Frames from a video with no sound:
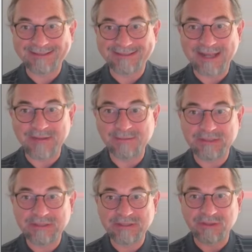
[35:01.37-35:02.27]
same
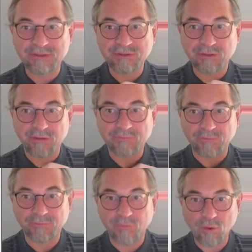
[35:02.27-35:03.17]
distance of the
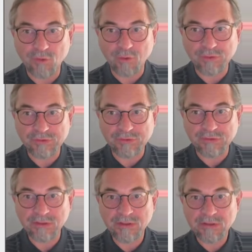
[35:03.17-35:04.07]

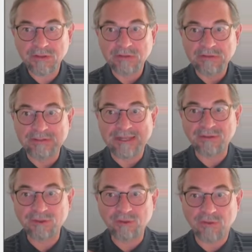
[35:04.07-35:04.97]
focus
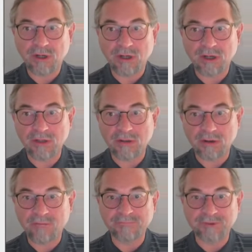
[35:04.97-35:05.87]
than you are
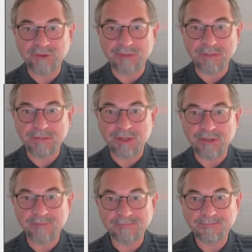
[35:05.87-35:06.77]
of the sweep line.